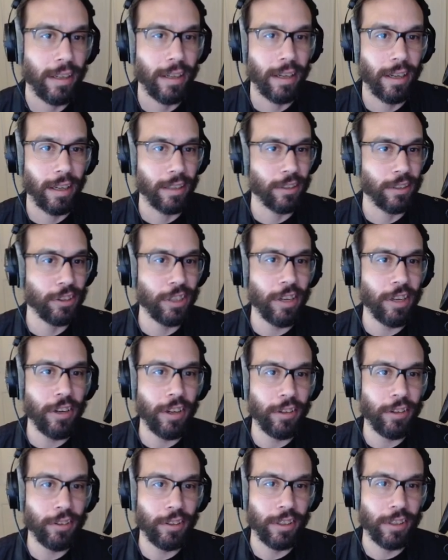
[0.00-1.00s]
Shout
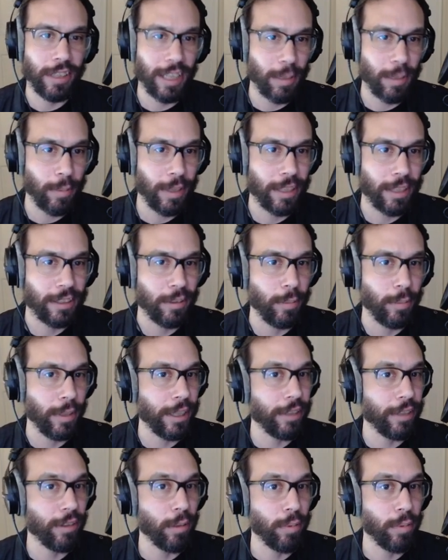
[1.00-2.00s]
out to the leg plates of Bloody
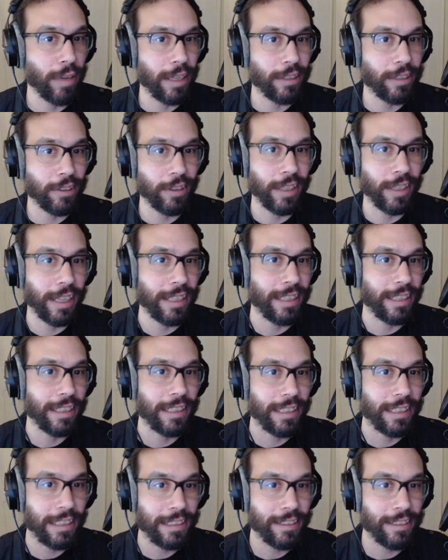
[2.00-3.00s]
Reprisal that I didn't
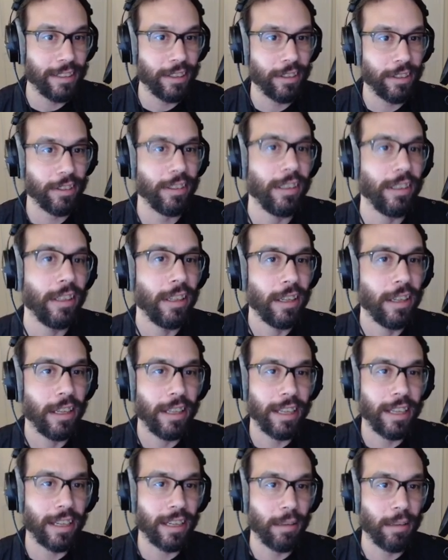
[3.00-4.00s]
list here.
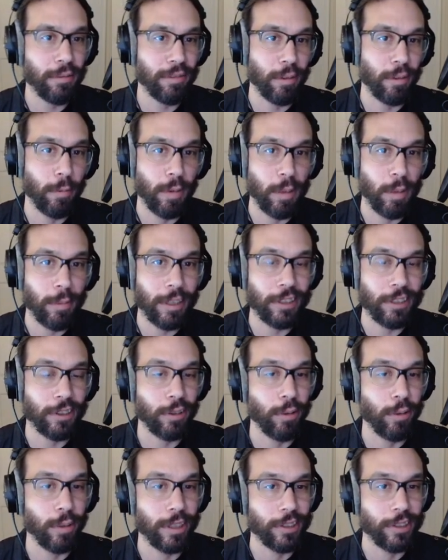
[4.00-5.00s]
That comes from Wormrest
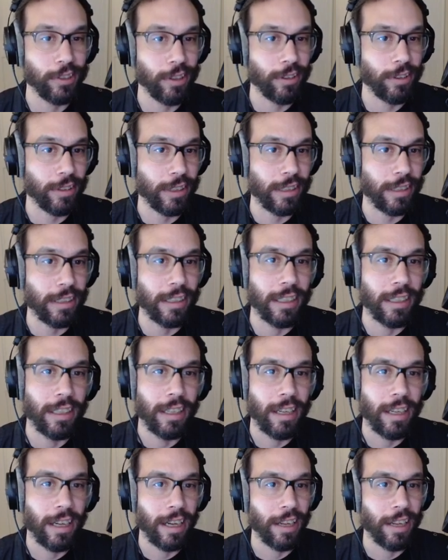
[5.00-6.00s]
Accord Exalted.
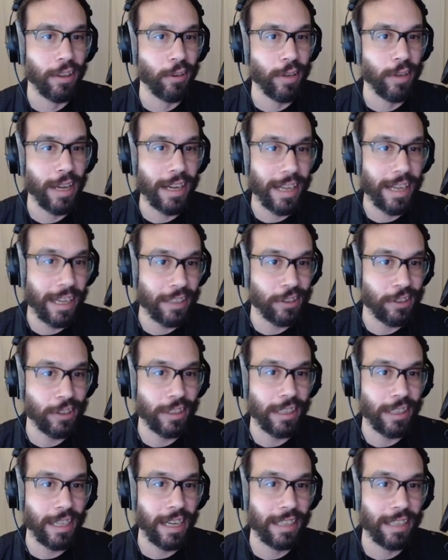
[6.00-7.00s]
They're not
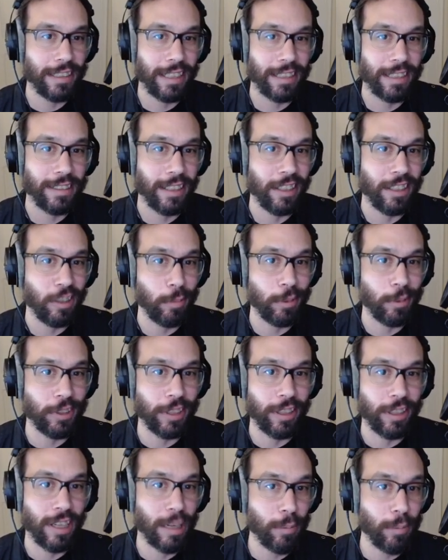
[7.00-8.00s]
excellent as it has
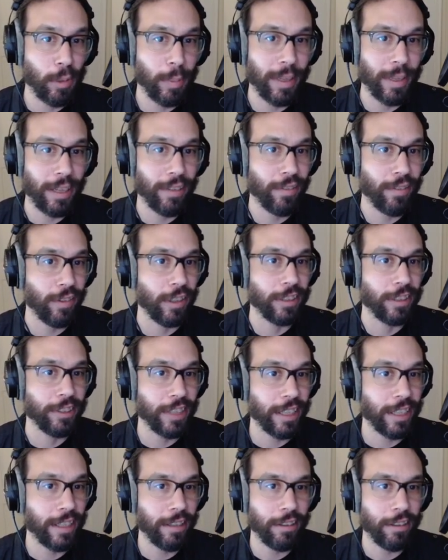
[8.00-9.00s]
100% armor pen for a
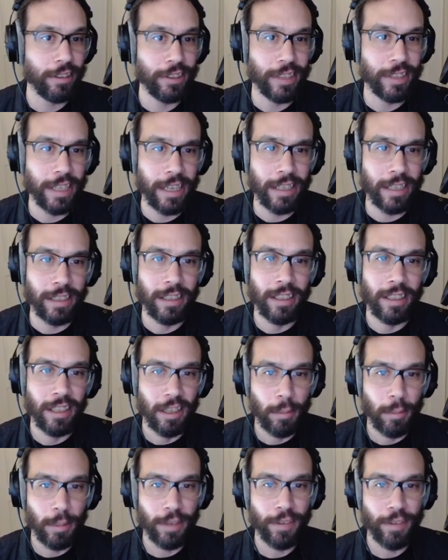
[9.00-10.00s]
secondary stat,
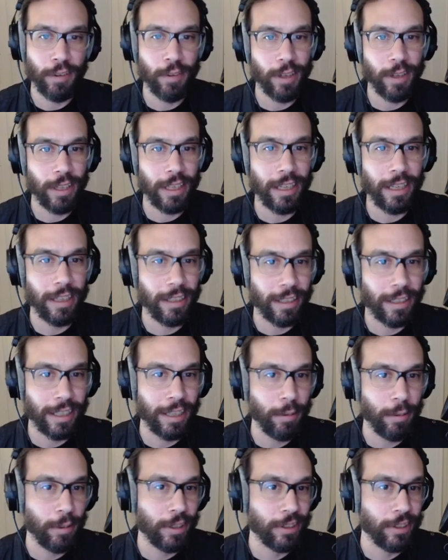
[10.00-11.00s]
but if you're really unlucky
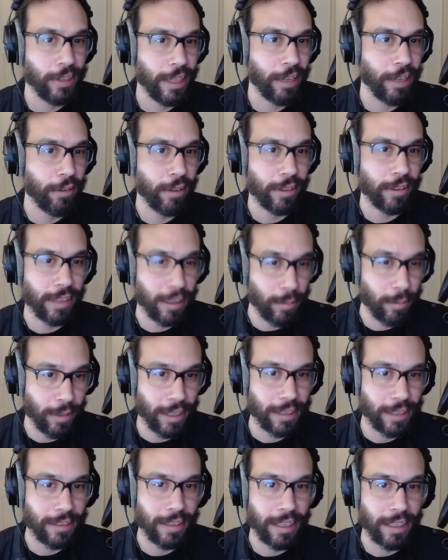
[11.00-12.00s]
with the Staggering Leg
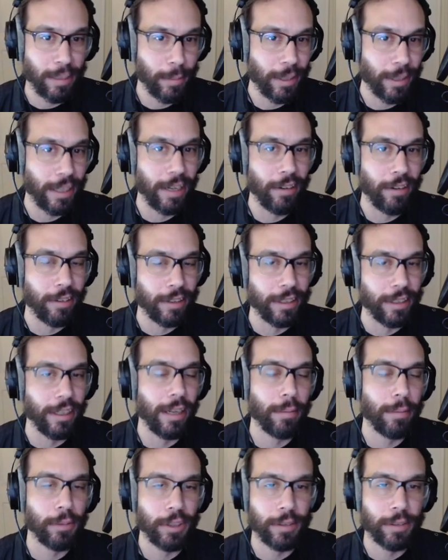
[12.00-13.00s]
Plates, they can be a guaranteed
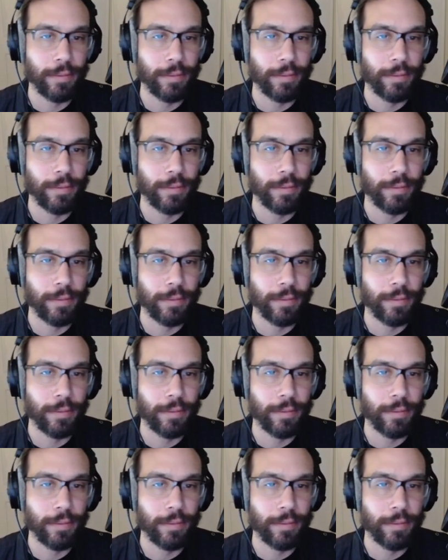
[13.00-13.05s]
option.